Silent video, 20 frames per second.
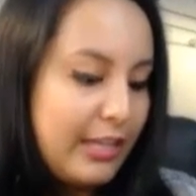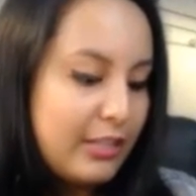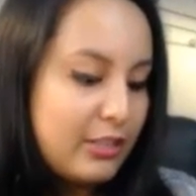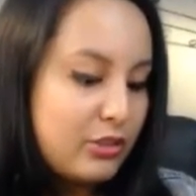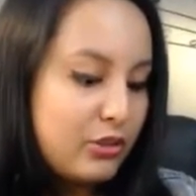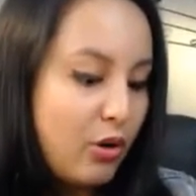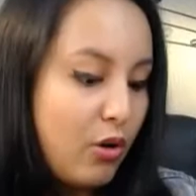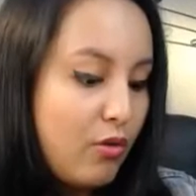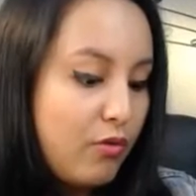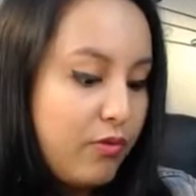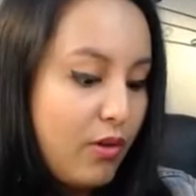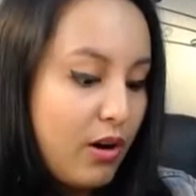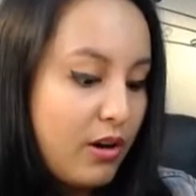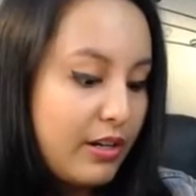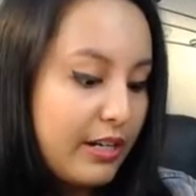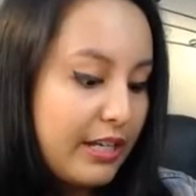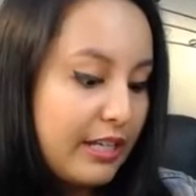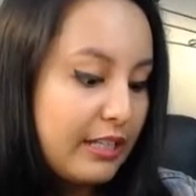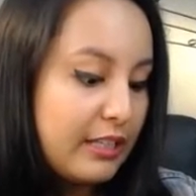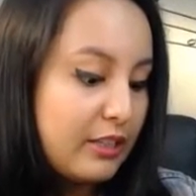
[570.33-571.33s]
So far,
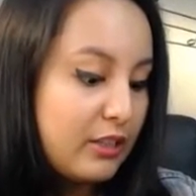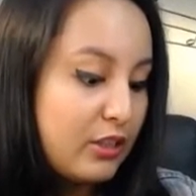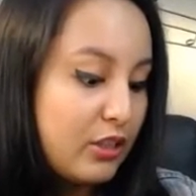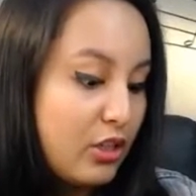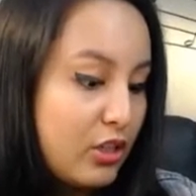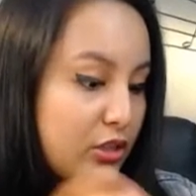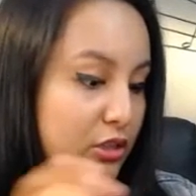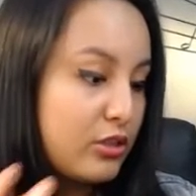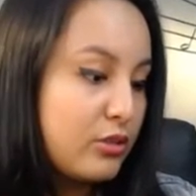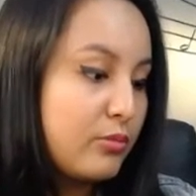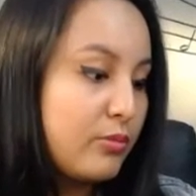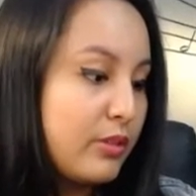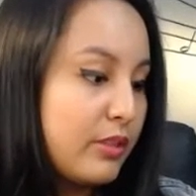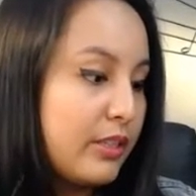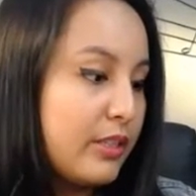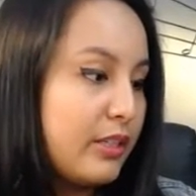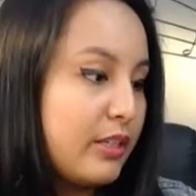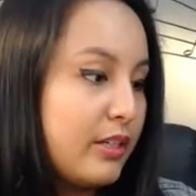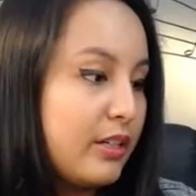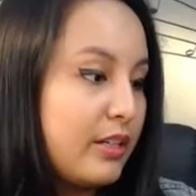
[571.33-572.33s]
it looks
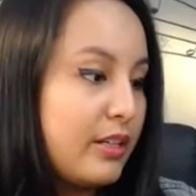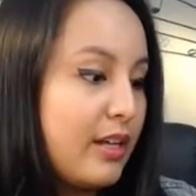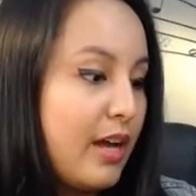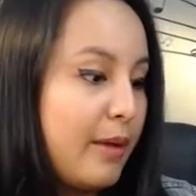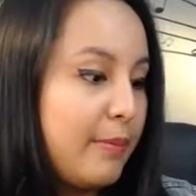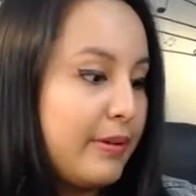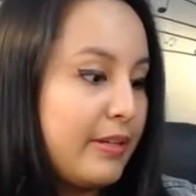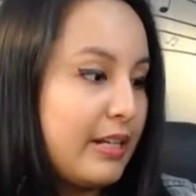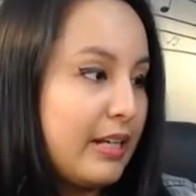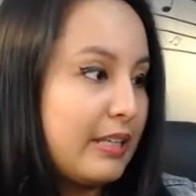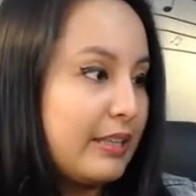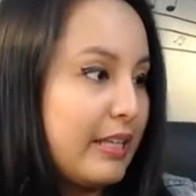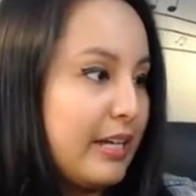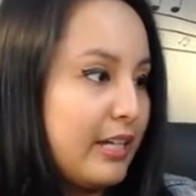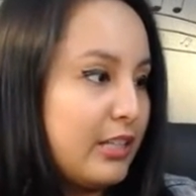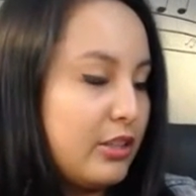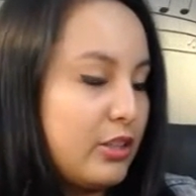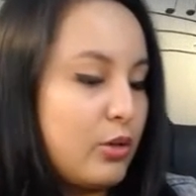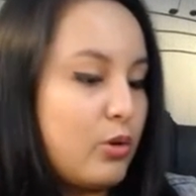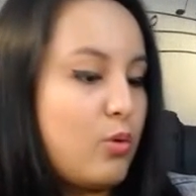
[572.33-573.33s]
really good. I mean, I
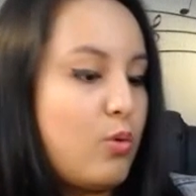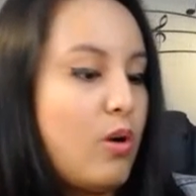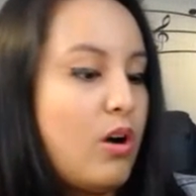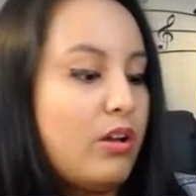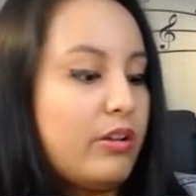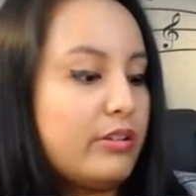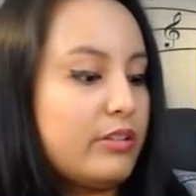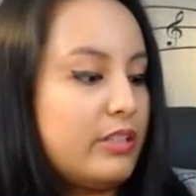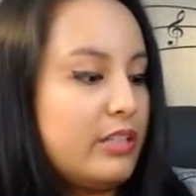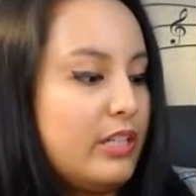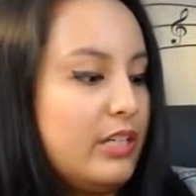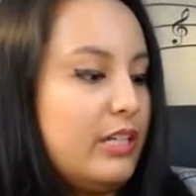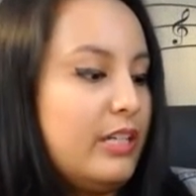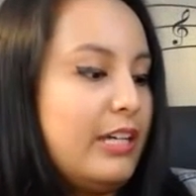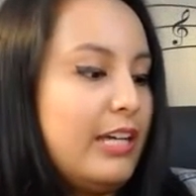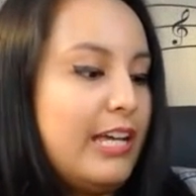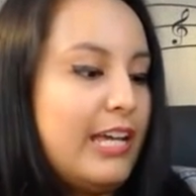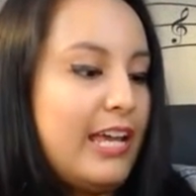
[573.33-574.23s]
like the quality.